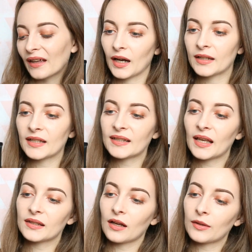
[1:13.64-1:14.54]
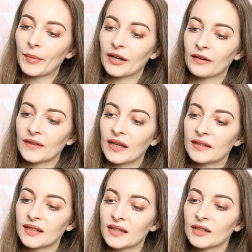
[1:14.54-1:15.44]
And it says on the back of
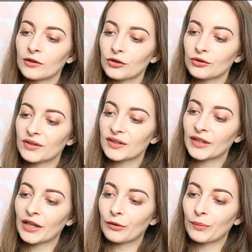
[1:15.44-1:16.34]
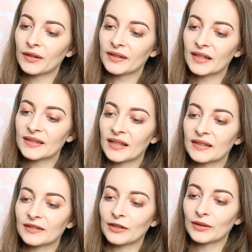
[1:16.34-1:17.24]
this, get a lustrous glow with Bondi
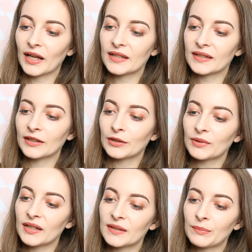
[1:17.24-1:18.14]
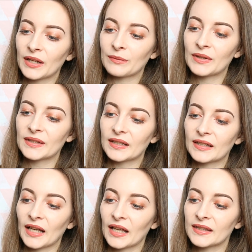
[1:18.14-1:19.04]
Sands Glow Lights, illuminating pigments
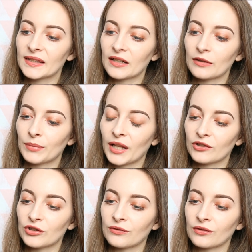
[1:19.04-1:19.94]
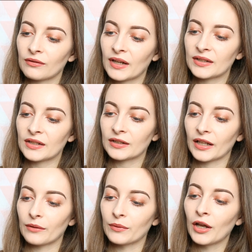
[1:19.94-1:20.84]
enhance the complexion for a radiant
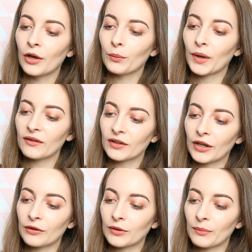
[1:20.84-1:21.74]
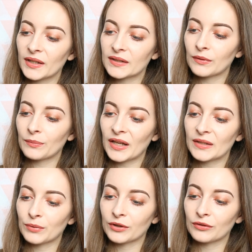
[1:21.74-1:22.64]
glow. Wear alone, mixing with
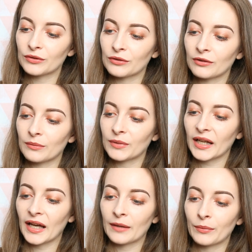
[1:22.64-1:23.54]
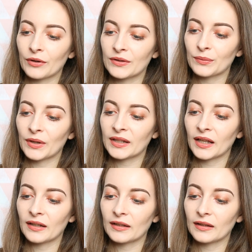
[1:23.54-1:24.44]
base product, or illuminate high points when
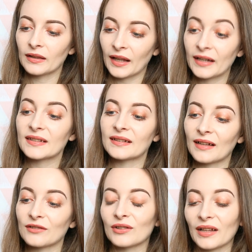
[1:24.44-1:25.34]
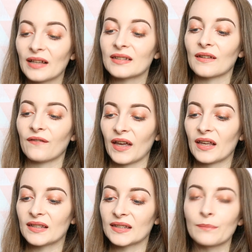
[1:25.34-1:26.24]
light naturally hits the face.